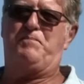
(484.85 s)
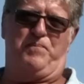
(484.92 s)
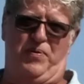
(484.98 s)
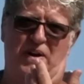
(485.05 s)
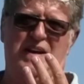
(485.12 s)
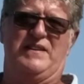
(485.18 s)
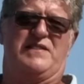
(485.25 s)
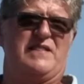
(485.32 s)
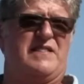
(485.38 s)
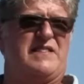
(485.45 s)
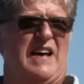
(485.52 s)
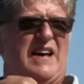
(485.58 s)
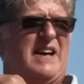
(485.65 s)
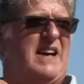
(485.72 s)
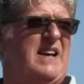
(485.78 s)
pleased to
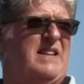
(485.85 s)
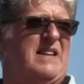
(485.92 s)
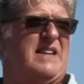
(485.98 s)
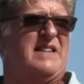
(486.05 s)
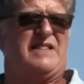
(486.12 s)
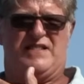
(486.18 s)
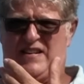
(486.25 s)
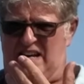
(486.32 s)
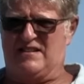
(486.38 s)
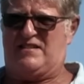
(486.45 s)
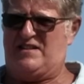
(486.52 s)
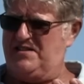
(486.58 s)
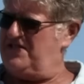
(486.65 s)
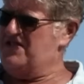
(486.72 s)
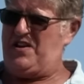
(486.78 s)
say that
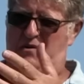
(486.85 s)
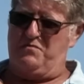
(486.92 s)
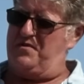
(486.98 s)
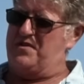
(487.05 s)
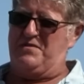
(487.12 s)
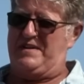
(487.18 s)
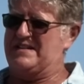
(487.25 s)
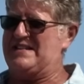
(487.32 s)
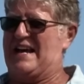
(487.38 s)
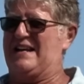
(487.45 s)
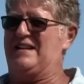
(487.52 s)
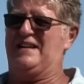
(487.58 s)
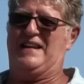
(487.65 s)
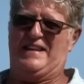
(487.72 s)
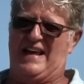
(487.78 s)
Teslas don't do
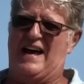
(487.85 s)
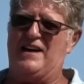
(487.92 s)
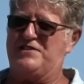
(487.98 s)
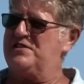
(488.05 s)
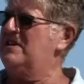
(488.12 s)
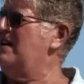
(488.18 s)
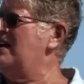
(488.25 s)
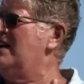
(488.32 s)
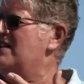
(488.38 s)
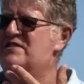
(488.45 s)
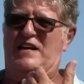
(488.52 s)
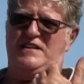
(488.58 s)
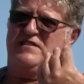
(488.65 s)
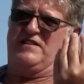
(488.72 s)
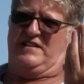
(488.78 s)
exactly that.
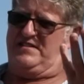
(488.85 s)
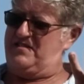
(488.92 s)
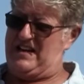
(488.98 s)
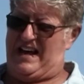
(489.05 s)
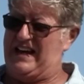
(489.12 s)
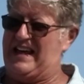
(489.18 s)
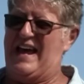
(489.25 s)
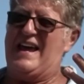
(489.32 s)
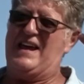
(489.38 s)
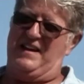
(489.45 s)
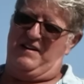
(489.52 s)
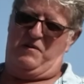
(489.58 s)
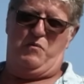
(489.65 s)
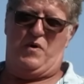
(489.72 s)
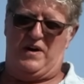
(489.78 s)
Teslas, again,
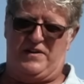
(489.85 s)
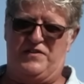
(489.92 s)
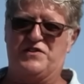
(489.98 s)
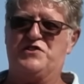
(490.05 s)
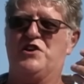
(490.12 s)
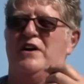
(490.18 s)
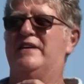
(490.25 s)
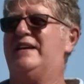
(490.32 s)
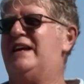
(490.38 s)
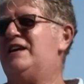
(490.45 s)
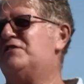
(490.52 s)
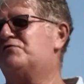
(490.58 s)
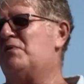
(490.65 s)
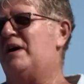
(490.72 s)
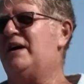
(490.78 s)
work the
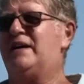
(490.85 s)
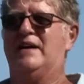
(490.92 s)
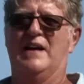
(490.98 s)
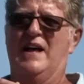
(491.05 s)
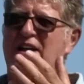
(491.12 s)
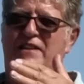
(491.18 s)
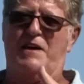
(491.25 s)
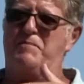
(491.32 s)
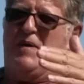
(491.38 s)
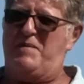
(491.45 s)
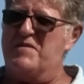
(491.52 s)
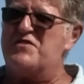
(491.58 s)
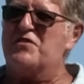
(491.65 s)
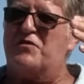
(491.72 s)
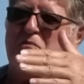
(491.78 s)
Chinese way. They've been
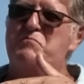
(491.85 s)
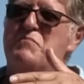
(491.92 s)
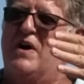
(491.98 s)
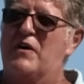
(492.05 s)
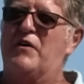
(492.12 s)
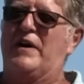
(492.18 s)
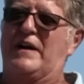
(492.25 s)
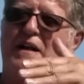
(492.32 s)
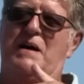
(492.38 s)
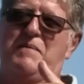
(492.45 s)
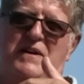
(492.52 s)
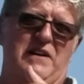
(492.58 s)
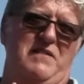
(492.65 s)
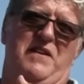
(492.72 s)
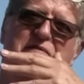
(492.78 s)
sort of mirroring them. I
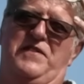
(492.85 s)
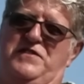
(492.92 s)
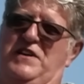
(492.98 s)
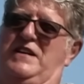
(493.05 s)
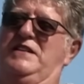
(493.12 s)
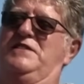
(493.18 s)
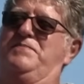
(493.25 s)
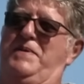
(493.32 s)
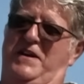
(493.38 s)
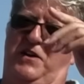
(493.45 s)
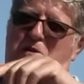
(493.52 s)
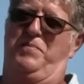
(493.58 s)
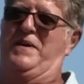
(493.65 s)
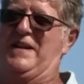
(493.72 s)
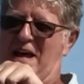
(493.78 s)
don't know if the Chinese have been
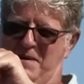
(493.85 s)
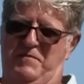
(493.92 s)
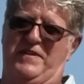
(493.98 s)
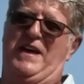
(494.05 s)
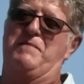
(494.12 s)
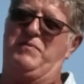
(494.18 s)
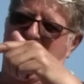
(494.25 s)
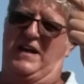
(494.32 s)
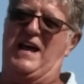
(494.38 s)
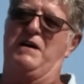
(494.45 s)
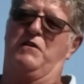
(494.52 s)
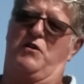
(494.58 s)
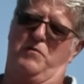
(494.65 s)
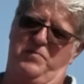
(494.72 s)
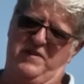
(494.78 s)
copying them or they've been
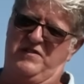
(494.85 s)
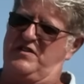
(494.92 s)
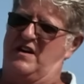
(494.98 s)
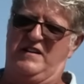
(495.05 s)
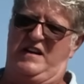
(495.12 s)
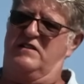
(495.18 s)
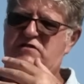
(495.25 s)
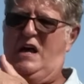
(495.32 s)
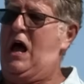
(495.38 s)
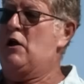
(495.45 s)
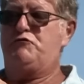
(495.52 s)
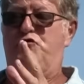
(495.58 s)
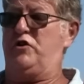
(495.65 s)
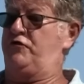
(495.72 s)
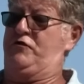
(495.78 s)
copying Chinese.
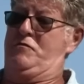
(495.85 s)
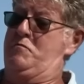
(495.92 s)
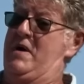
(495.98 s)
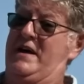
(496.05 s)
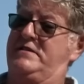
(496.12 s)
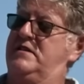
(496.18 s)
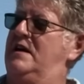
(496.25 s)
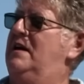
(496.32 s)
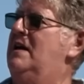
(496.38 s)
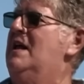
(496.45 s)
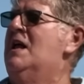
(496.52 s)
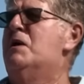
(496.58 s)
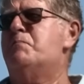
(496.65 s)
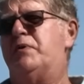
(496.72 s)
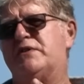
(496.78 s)
Doesn't matter.
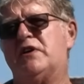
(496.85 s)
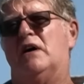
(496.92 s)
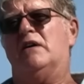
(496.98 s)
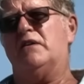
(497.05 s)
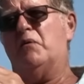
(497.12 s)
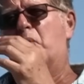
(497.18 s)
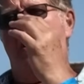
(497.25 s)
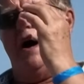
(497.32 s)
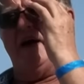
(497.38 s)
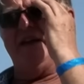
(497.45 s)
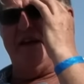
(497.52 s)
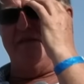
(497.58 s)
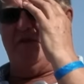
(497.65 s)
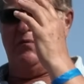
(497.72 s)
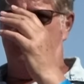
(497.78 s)
But either way,
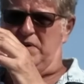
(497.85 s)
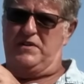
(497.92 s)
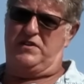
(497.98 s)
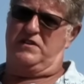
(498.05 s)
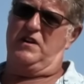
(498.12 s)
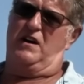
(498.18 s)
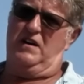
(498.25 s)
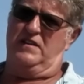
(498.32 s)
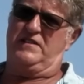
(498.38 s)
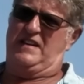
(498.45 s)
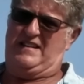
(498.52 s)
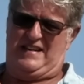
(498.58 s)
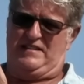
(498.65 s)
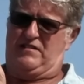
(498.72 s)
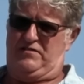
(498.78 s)

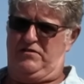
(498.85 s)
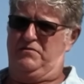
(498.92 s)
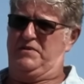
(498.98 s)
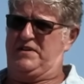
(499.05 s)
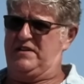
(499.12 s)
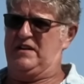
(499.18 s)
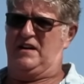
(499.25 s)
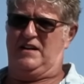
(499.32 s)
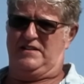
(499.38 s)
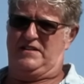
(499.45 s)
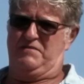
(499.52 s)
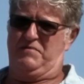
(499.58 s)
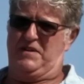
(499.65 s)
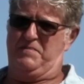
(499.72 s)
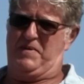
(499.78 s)
Tesla's always
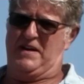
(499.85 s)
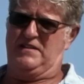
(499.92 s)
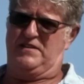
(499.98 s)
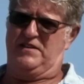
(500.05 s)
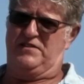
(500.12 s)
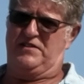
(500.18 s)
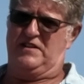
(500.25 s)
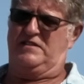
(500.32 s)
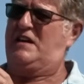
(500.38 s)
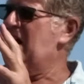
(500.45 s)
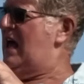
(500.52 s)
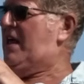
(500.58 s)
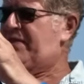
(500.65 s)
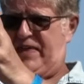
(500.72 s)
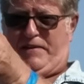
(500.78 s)
started with the basis that
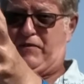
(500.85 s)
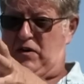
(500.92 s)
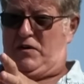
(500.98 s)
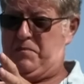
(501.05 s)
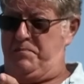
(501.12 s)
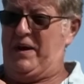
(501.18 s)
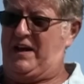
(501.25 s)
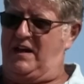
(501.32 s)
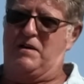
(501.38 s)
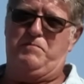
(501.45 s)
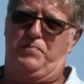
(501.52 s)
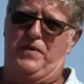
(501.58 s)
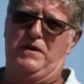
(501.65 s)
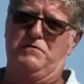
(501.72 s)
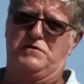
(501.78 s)
they've got a big
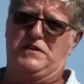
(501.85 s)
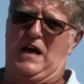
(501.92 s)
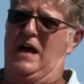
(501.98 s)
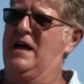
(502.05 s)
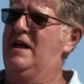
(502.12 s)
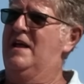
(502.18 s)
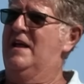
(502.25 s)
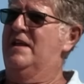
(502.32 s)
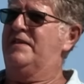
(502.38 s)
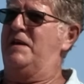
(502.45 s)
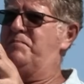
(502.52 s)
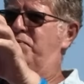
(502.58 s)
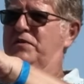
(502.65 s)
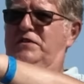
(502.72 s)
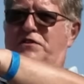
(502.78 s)
computer. They
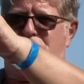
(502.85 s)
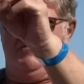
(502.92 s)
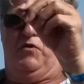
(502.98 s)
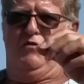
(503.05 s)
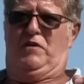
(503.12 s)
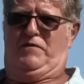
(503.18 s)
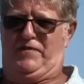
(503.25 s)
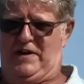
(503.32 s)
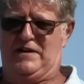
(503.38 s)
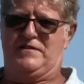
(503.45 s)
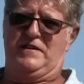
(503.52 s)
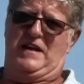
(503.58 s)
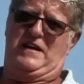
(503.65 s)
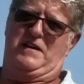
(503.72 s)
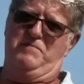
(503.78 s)
put a smaller
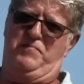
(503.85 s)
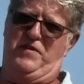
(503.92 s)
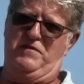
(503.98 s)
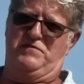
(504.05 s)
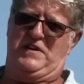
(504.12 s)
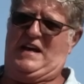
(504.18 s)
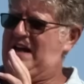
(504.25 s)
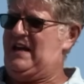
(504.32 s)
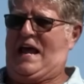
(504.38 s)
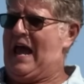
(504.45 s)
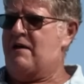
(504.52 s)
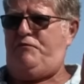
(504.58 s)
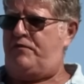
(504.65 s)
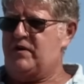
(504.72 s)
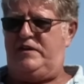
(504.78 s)
version of that computer in
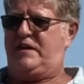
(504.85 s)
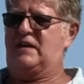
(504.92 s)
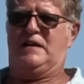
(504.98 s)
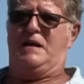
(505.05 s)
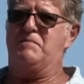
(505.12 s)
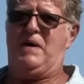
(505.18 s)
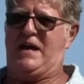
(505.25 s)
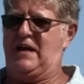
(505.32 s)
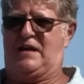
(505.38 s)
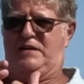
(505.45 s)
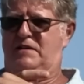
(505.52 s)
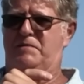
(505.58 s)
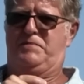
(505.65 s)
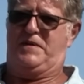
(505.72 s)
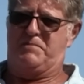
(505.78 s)
everything they make,
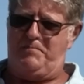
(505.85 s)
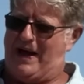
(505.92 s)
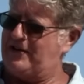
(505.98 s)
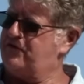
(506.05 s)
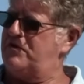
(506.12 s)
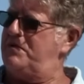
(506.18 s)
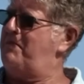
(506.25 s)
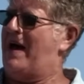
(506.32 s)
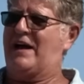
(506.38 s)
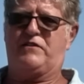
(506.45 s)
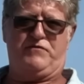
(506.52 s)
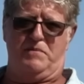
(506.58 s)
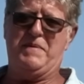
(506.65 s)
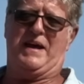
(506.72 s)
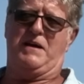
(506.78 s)
the battery packs,
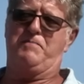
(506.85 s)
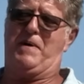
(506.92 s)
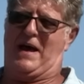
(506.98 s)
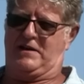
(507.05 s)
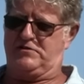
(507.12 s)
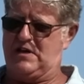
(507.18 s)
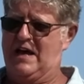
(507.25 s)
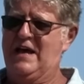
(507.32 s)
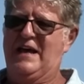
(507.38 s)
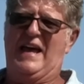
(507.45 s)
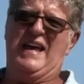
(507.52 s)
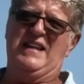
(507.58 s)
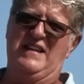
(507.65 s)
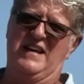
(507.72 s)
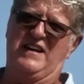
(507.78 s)
the mega packs,
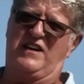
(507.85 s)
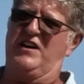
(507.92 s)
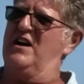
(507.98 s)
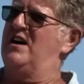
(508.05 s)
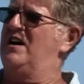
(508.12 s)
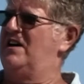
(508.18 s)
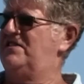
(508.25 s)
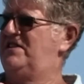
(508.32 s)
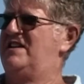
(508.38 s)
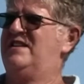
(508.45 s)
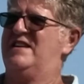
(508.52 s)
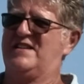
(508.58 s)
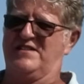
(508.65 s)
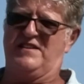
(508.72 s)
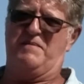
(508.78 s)
in their cars, in
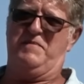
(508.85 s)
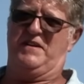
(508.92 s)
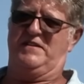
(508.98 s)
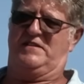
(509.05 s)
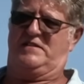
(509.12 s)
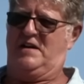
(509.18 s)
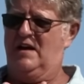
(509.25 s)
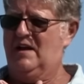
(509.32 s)
their semis,